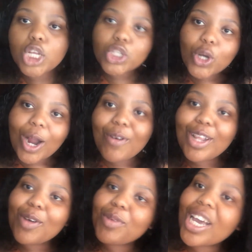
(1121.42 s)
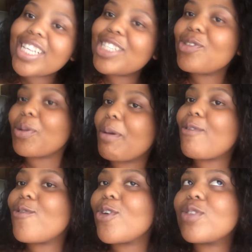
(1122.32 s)
So I really hope you guys enjoyed my
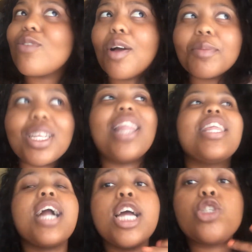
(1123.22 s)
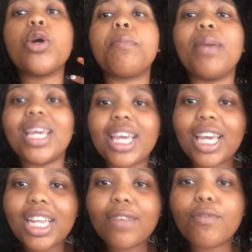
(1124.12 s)
first Vlogmas. I think I enjoyed
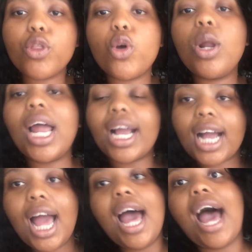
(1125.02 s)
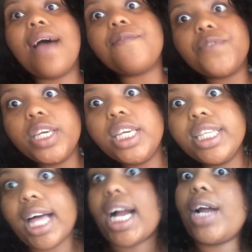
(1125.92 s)
making it, even though like I
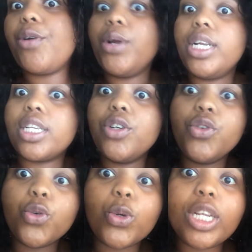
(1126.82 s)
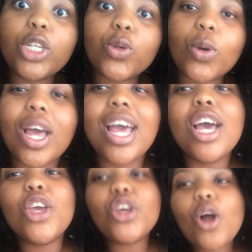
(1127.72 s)
feel like I really didn't really do,
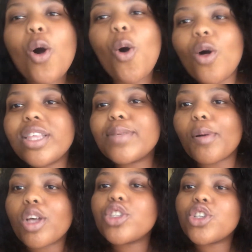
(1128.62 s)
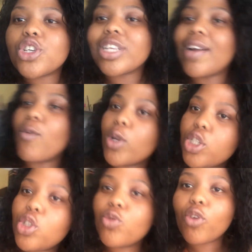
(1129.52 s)
you know, all these past years that I've wanted
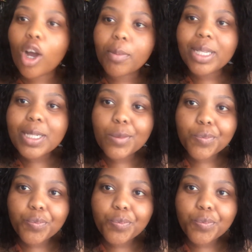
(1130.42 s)
to do Vlogmas,